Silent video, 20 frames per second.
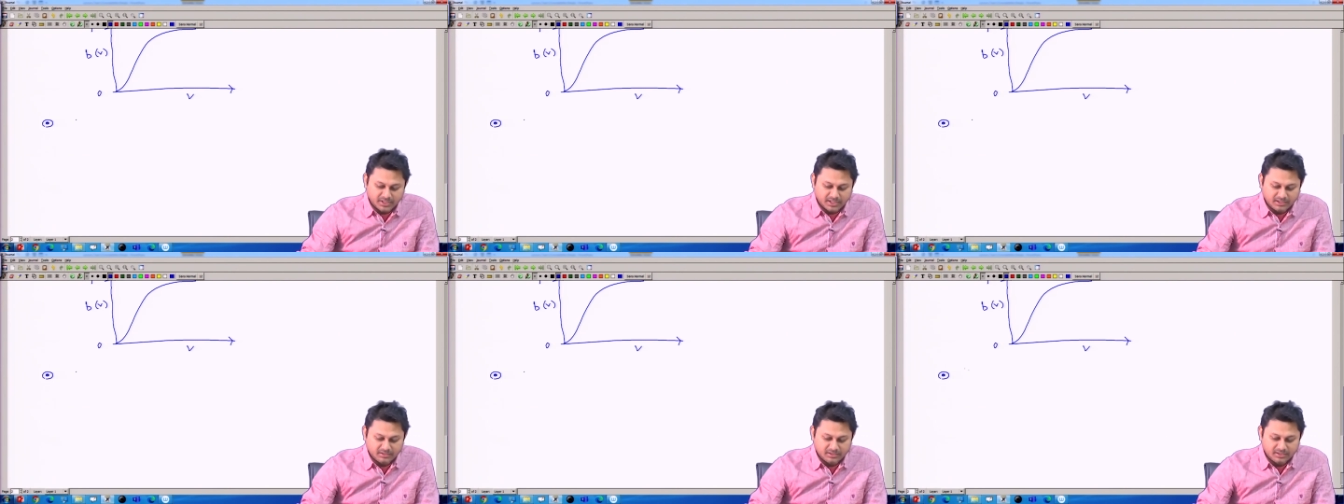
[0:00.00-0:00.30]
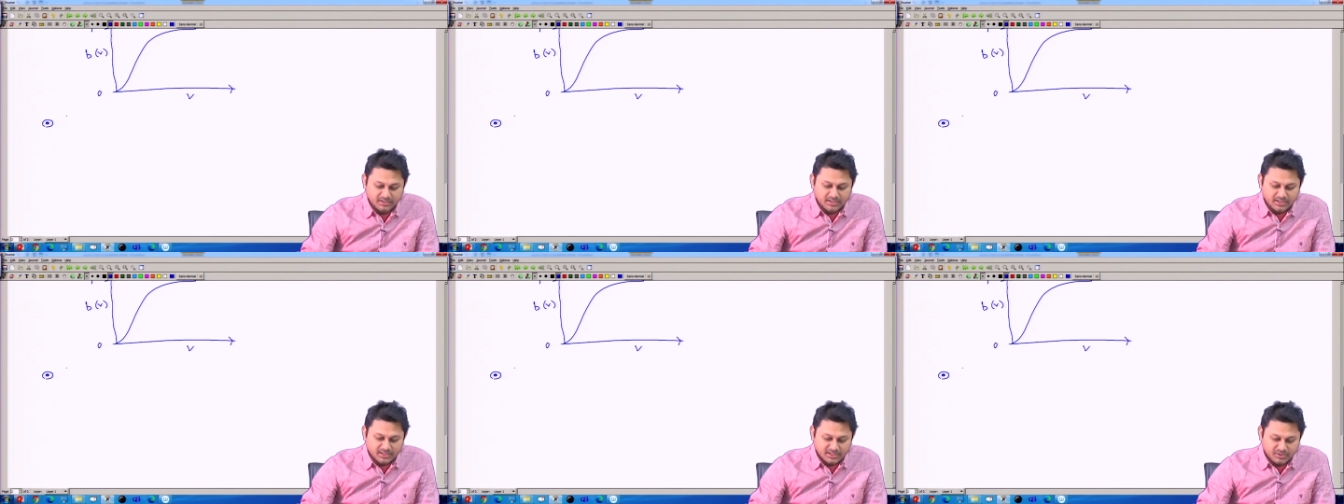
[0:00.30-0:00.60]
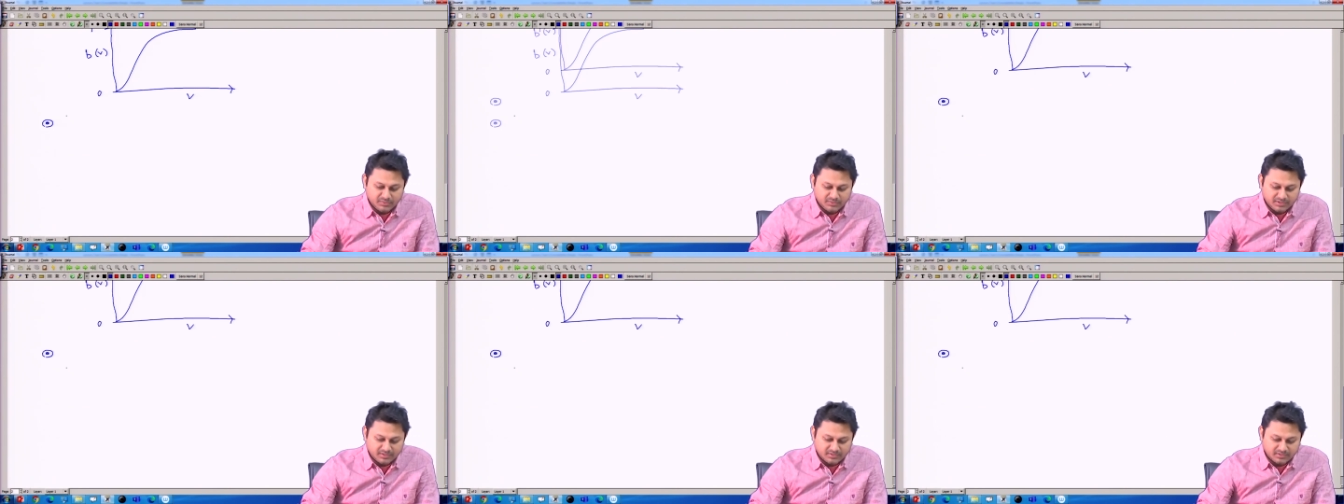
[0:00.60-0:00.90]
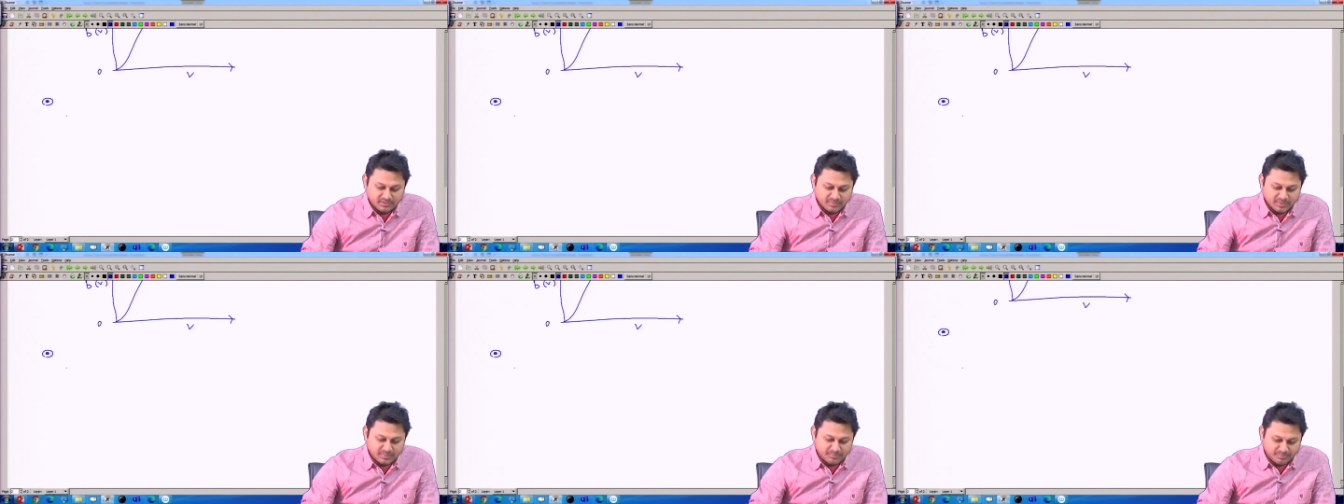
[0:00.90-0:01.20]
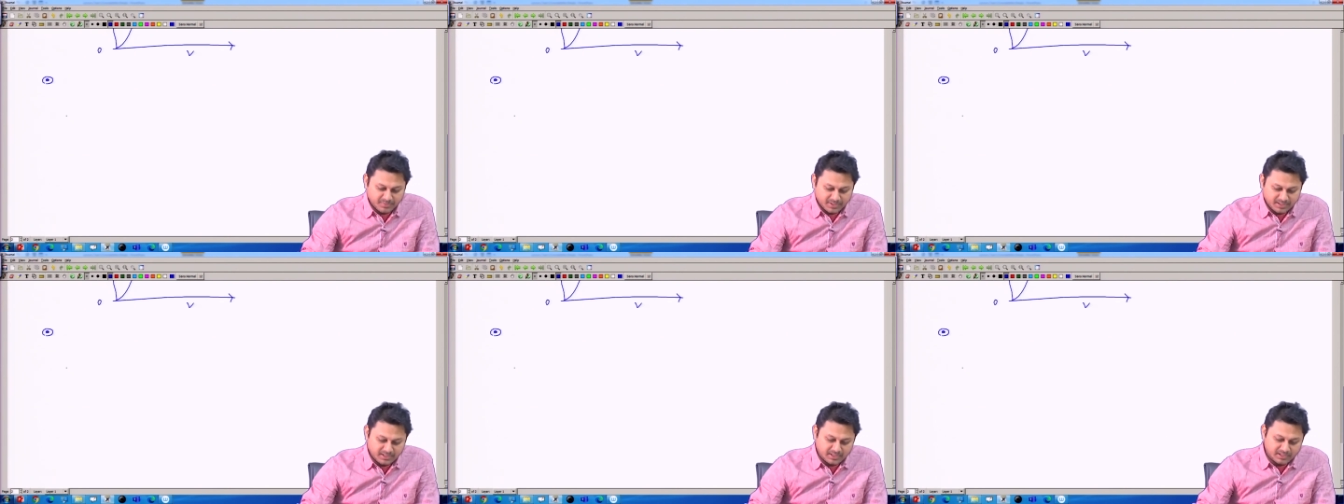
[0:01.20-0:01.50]
that using some
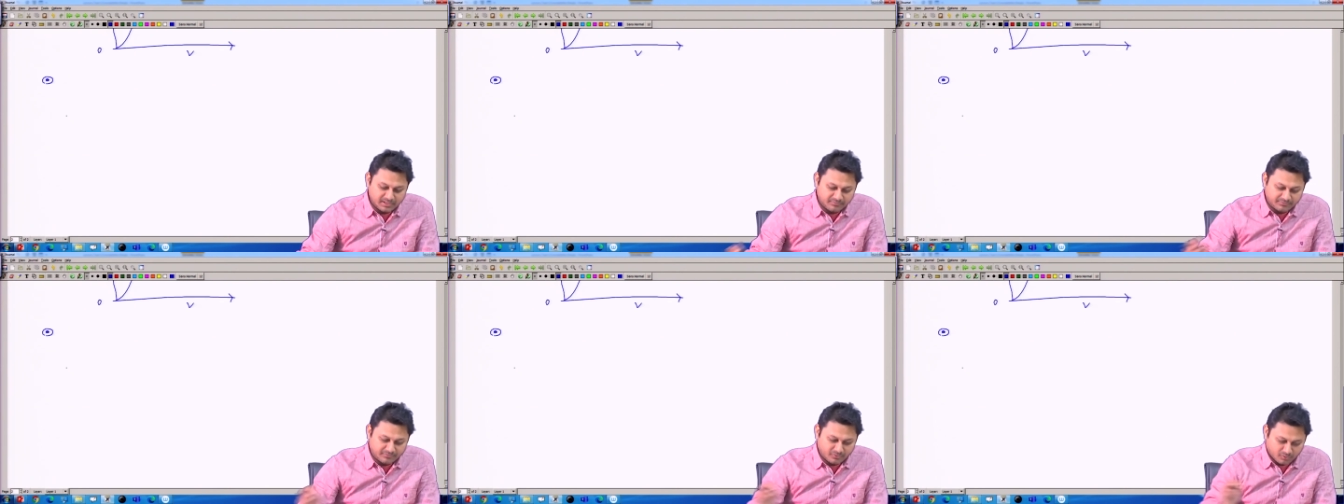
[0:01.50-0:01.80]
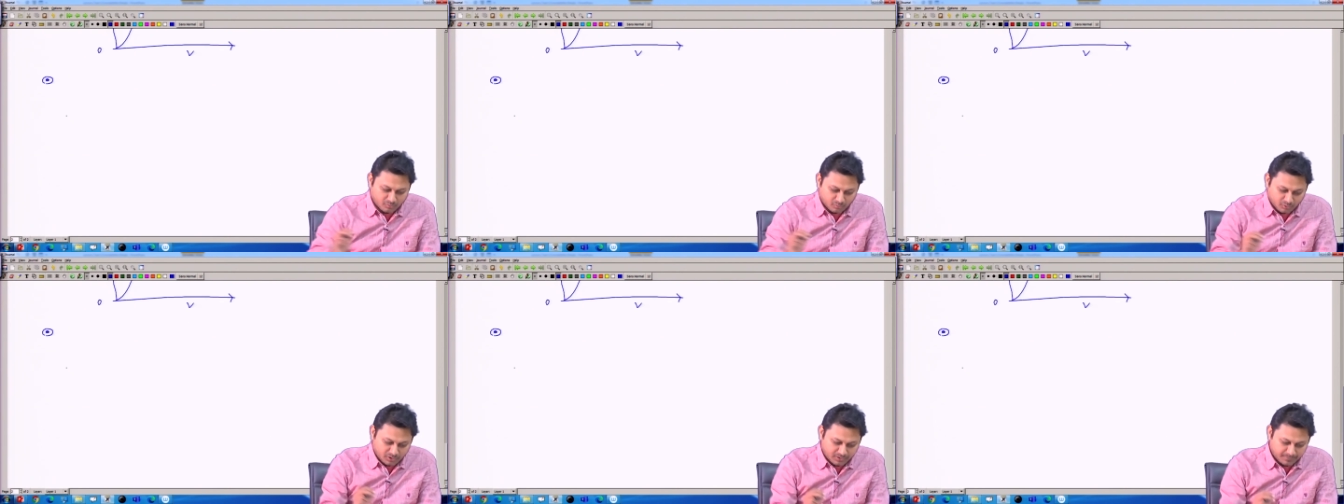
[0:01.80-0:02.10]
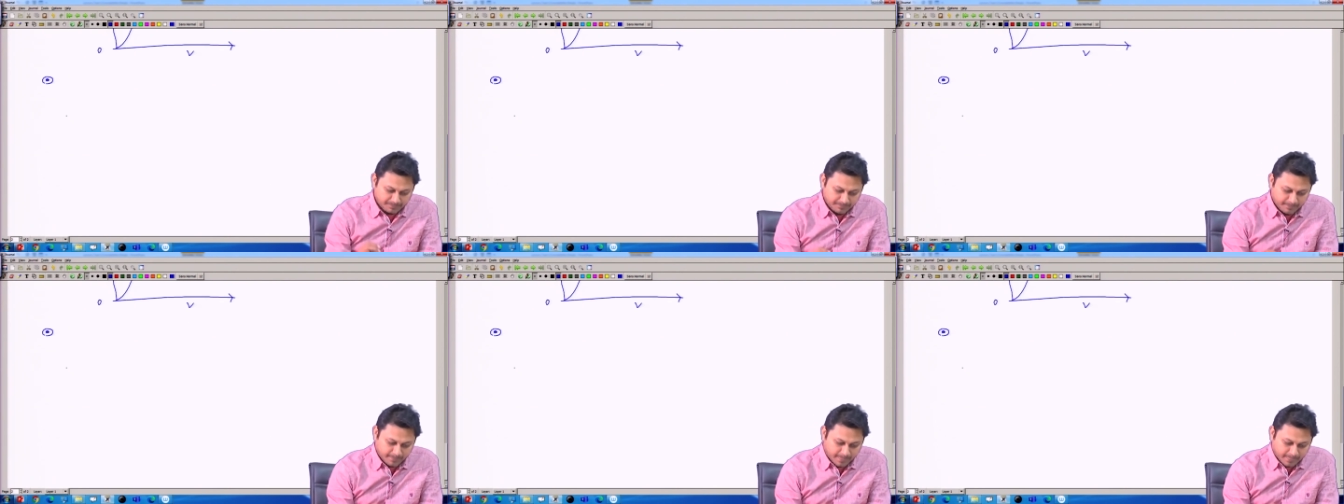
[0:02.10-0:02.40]
empirical formula.